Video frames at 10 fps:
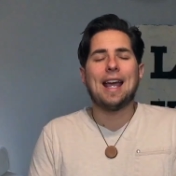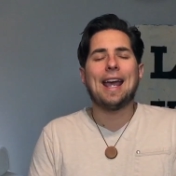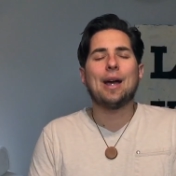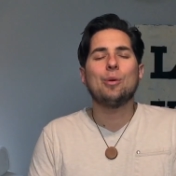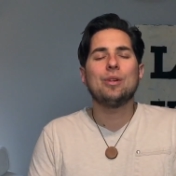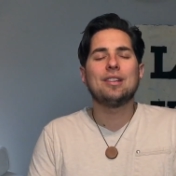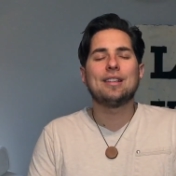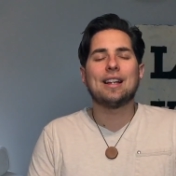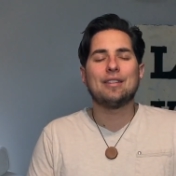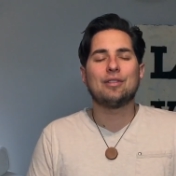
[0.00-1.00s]
How
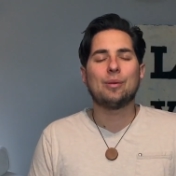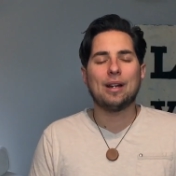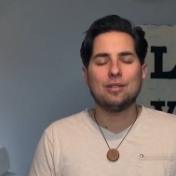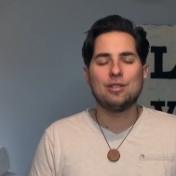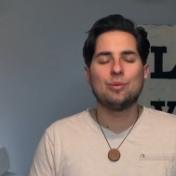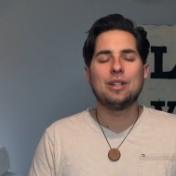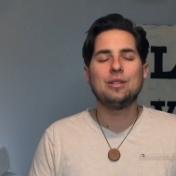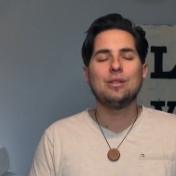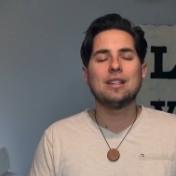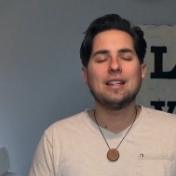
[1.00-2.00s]
is life around you? When
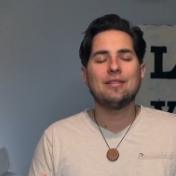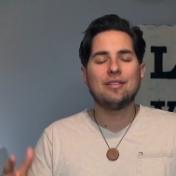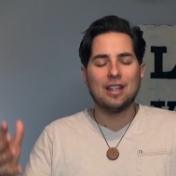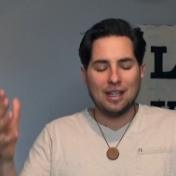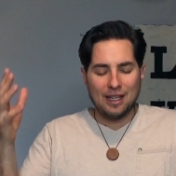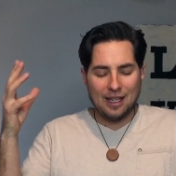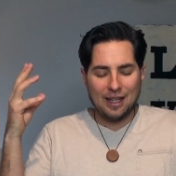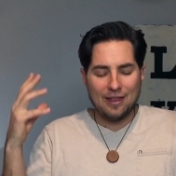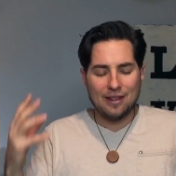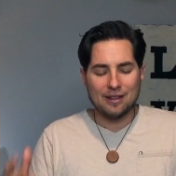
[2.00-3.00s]
you live
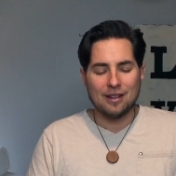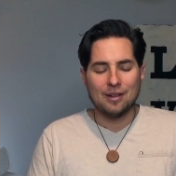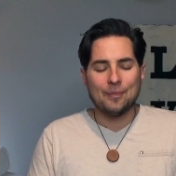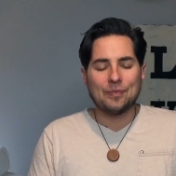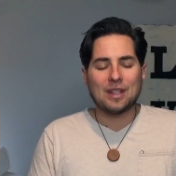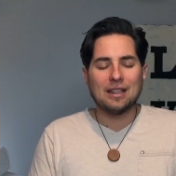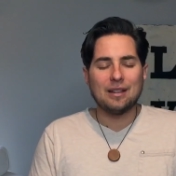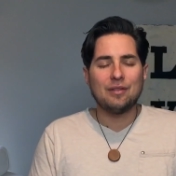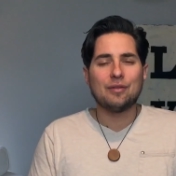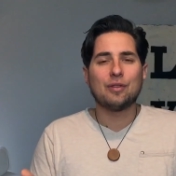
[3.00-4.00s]
in the
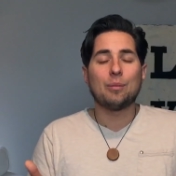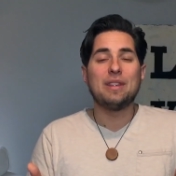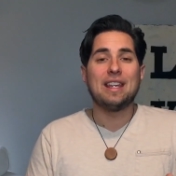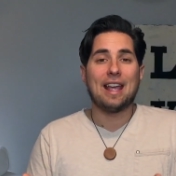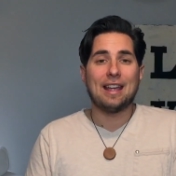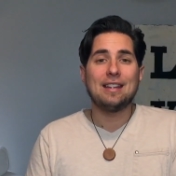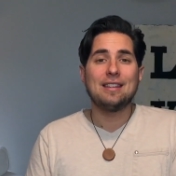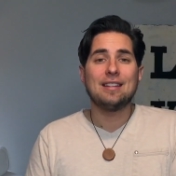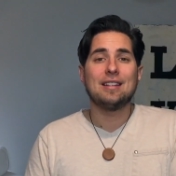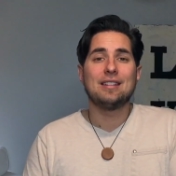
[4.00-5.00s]
live from the
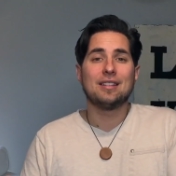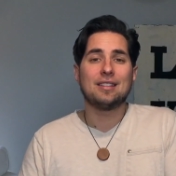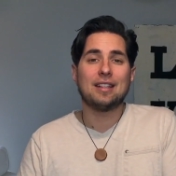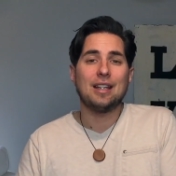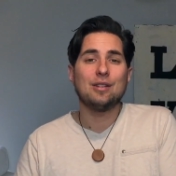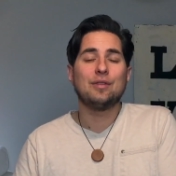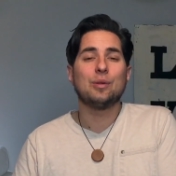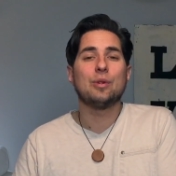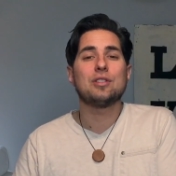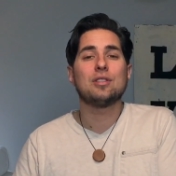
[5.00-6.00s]
end, in the state of
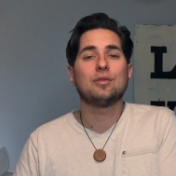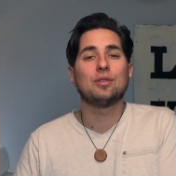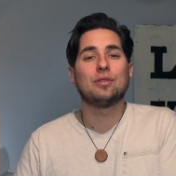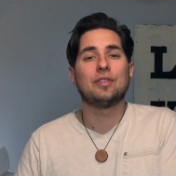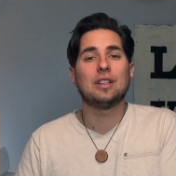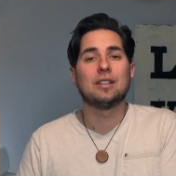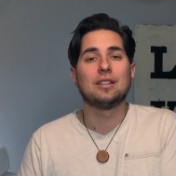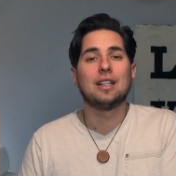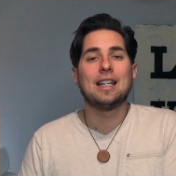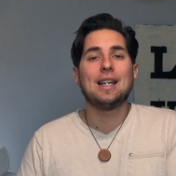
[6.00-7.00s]
your wishes
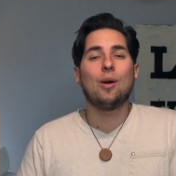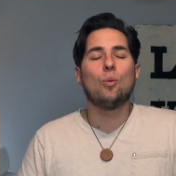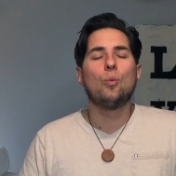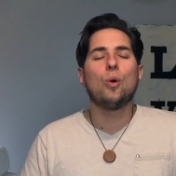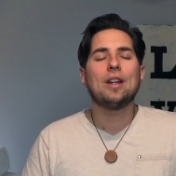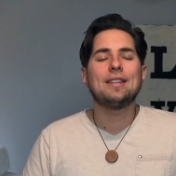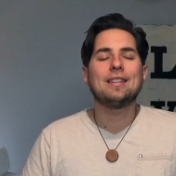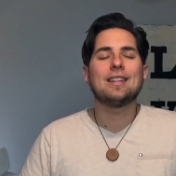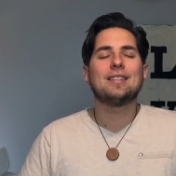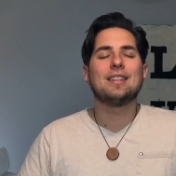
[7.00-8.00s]
fulfilled,
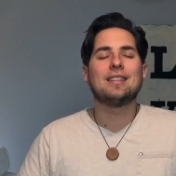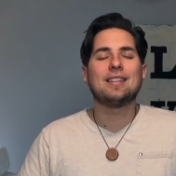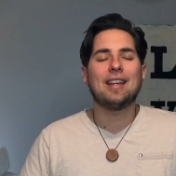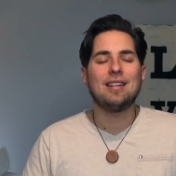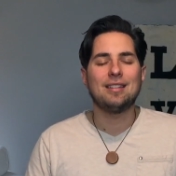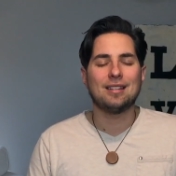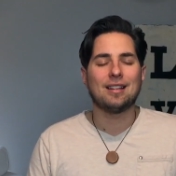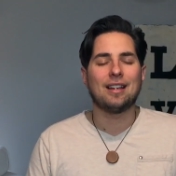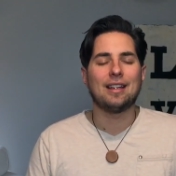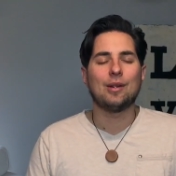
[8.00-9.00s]
what does it
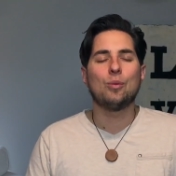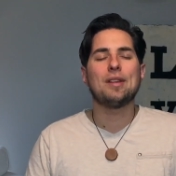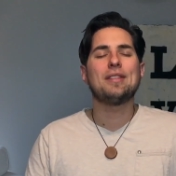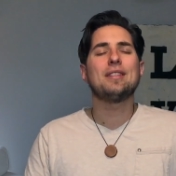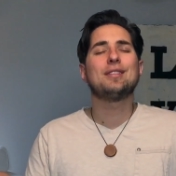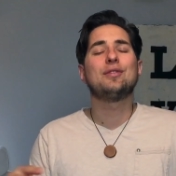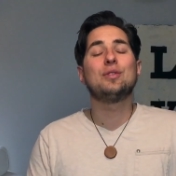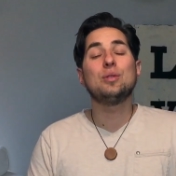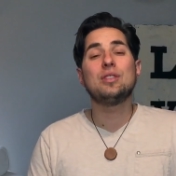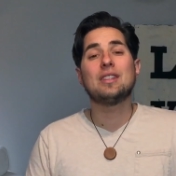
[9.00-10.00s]
taste like? What does
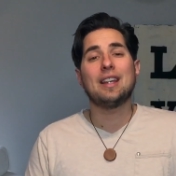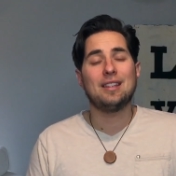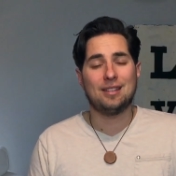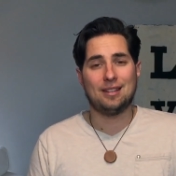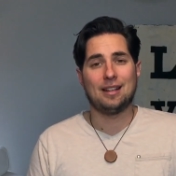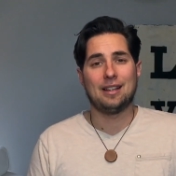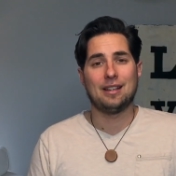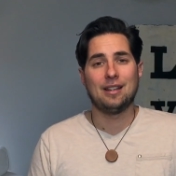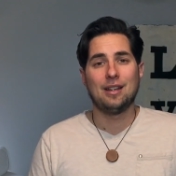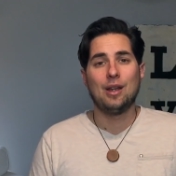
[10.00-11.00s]
food taste
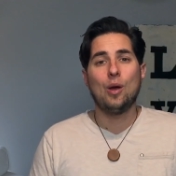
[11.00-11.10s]
like?